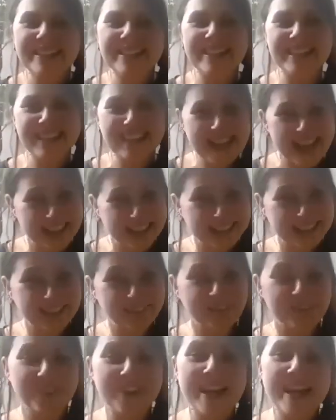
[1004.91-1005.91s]

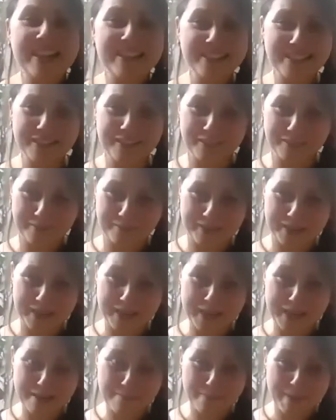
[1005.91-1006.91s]

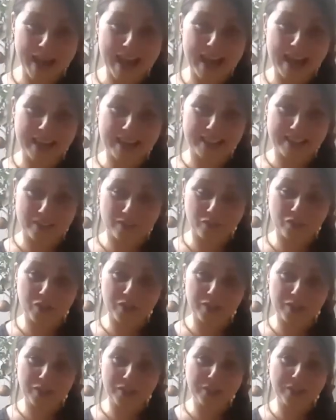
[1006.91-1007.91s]
3 bags
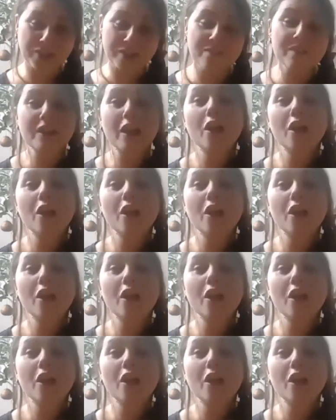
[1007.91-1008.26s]
full.